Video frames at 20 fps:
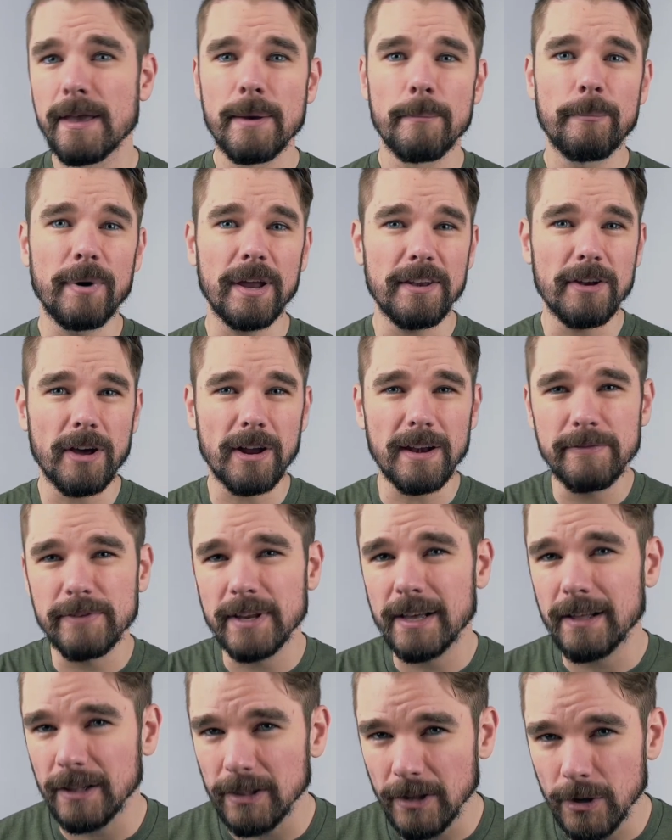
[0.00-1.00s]
but not even
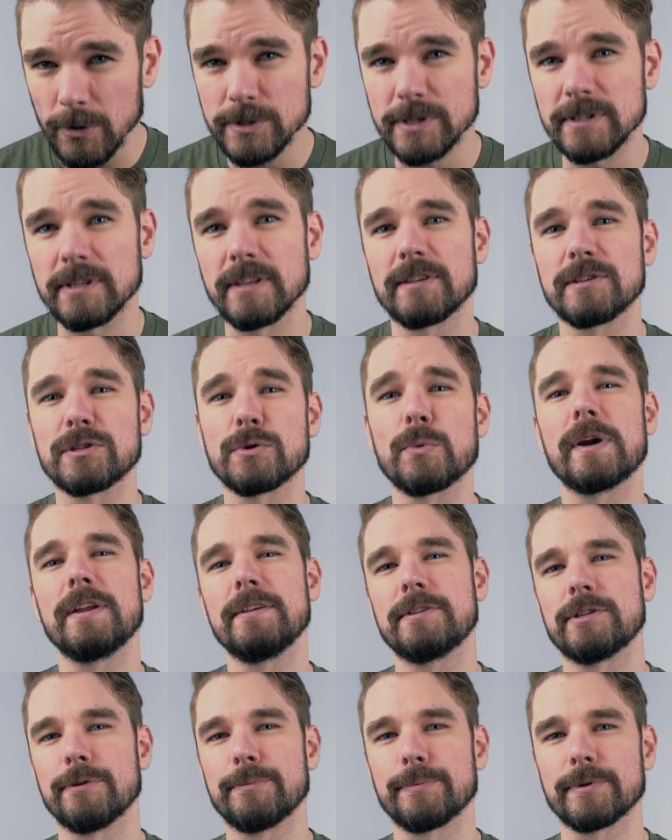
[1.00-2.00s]
close to the
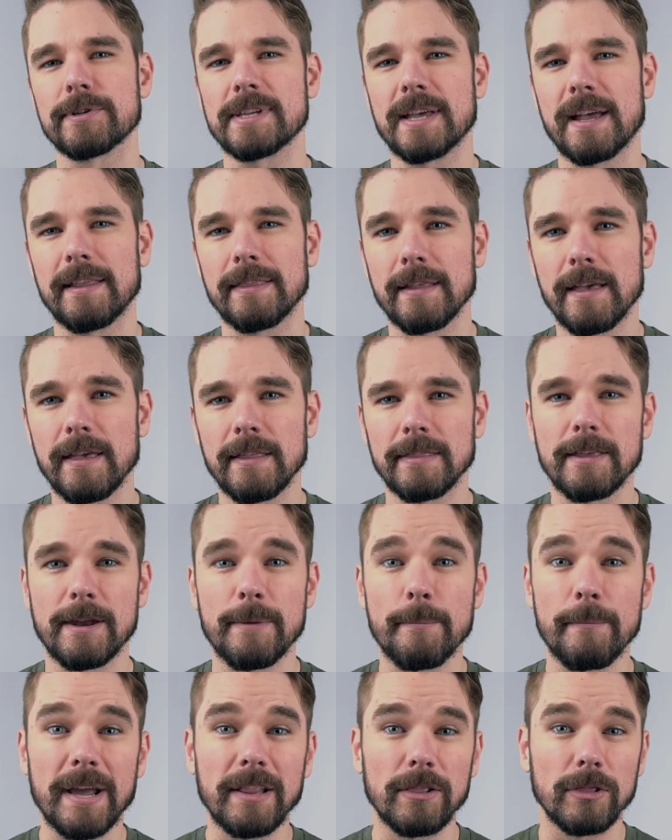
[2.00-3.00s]
22% that it
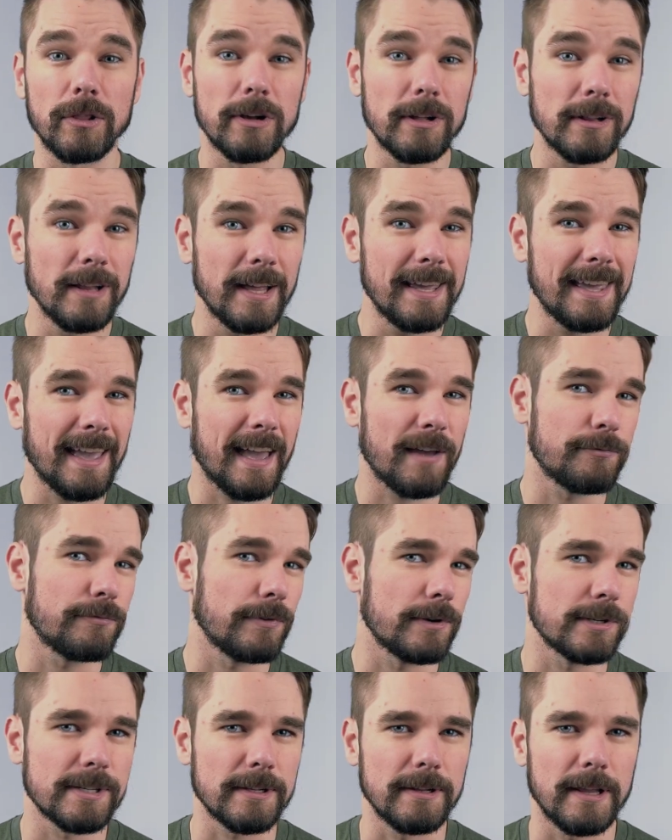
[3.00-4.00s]
might look like at
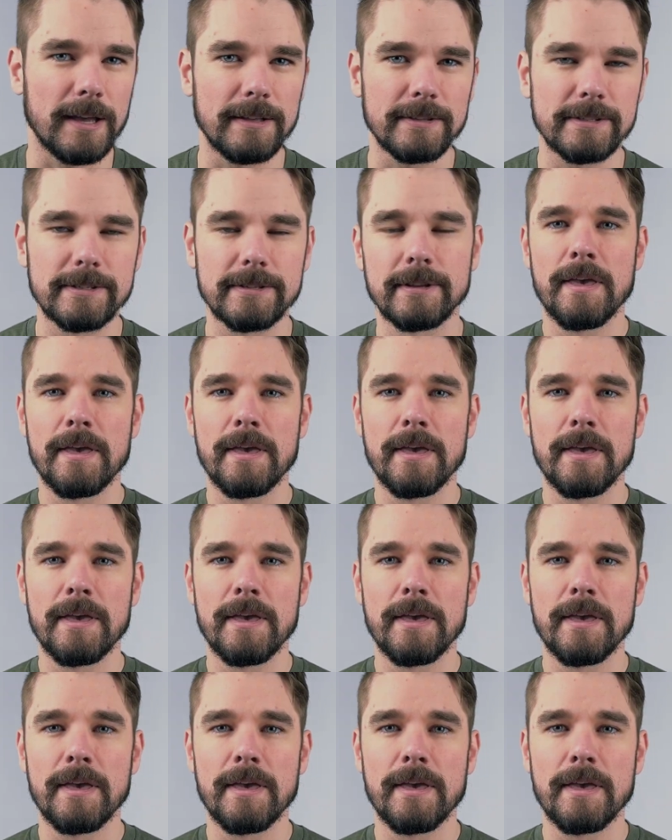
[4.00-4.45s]
first glance.